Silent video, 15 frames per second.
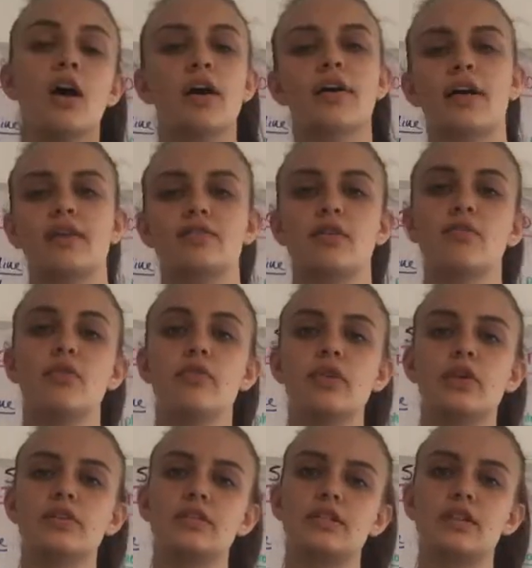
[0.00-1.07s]
Okay, so
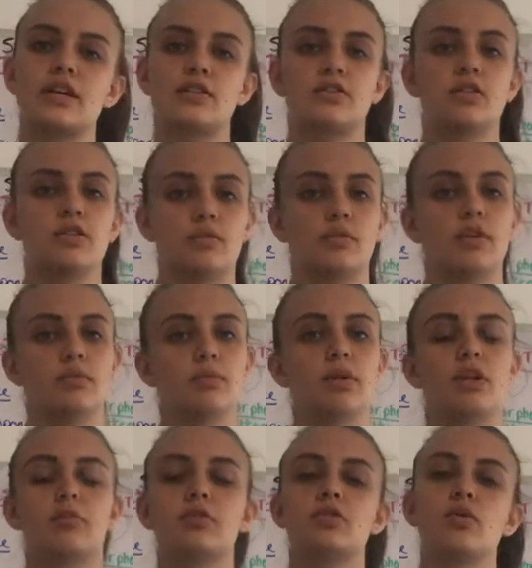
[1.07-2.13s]
moving on to section 3, we're
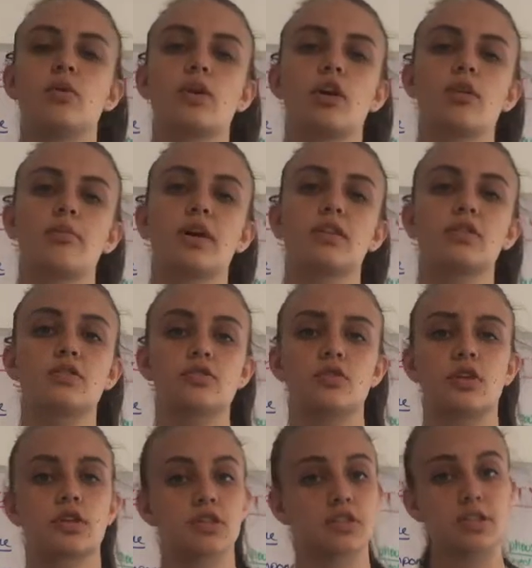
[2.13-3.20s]
going to be talking about the
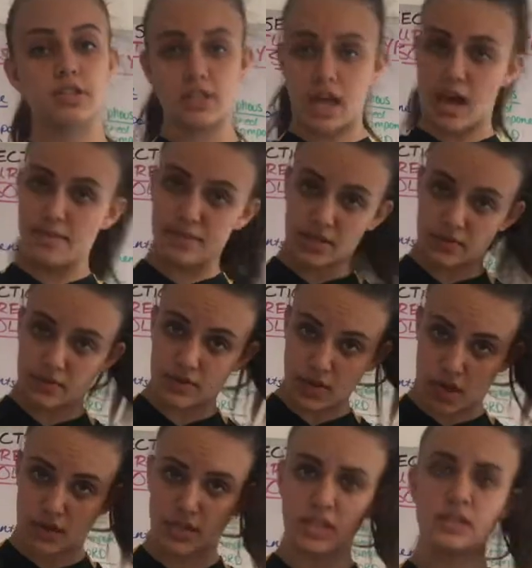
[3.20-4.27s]
structures and types of
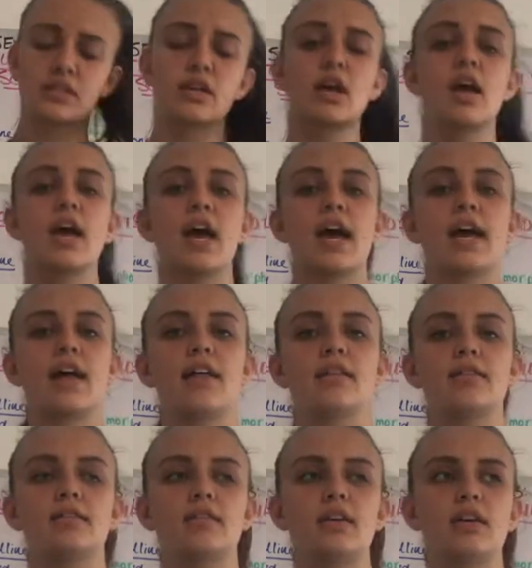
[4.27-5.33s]
solids,
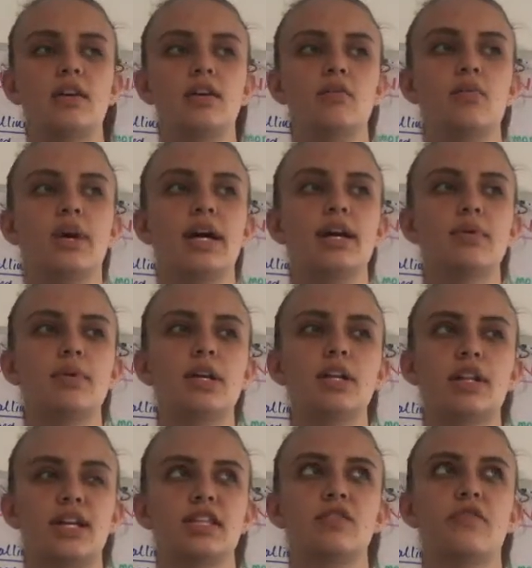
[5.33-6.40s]
and the way we
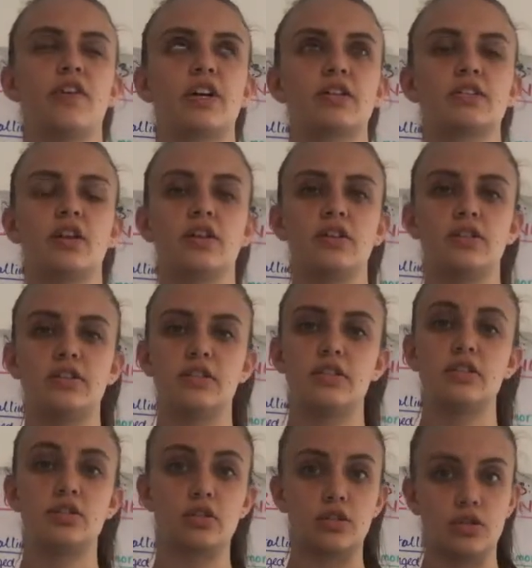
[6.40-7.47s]
classify solids is
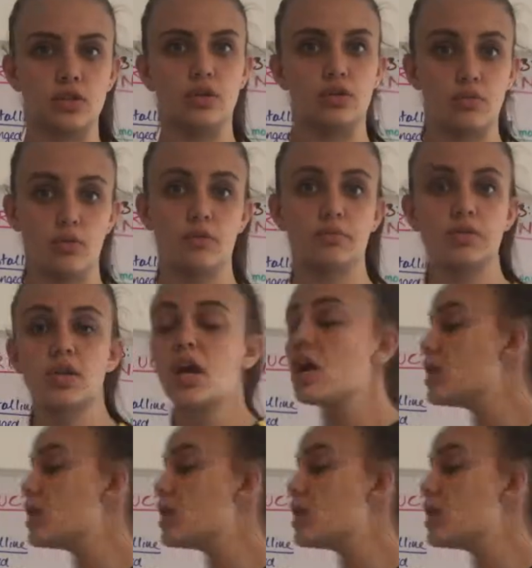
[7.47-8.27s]
into two groups.